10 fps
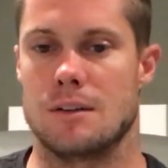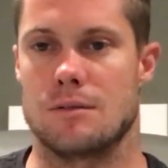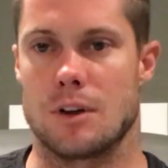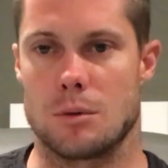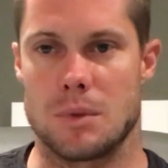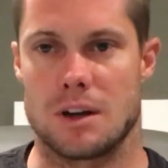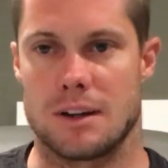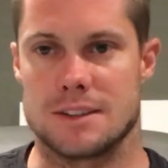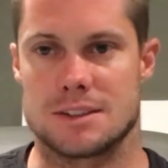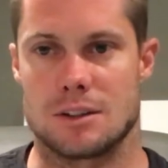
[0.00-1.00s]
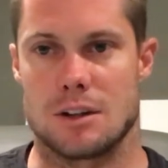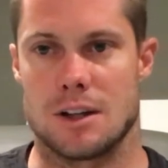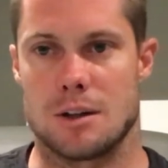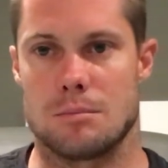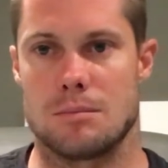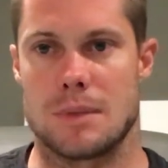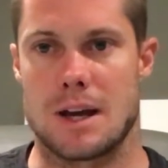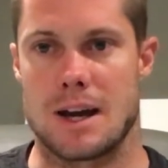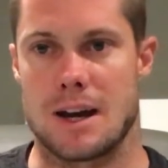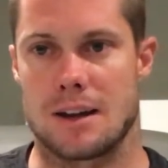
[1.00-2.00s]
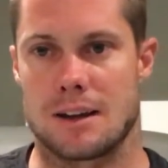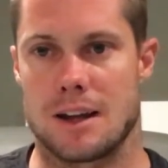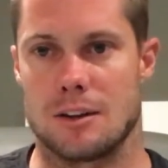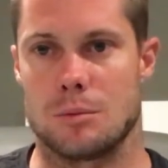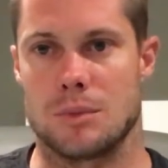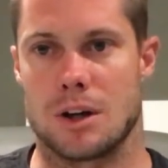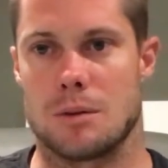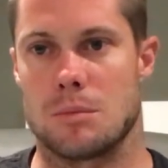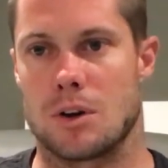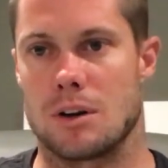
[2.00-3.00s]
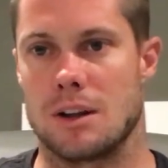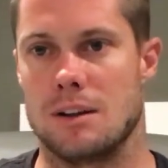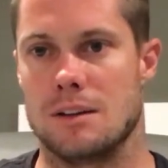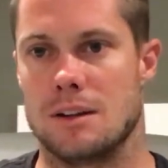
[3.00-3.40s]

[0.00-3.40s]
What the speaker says: follow me on Instagram at caleb.marty,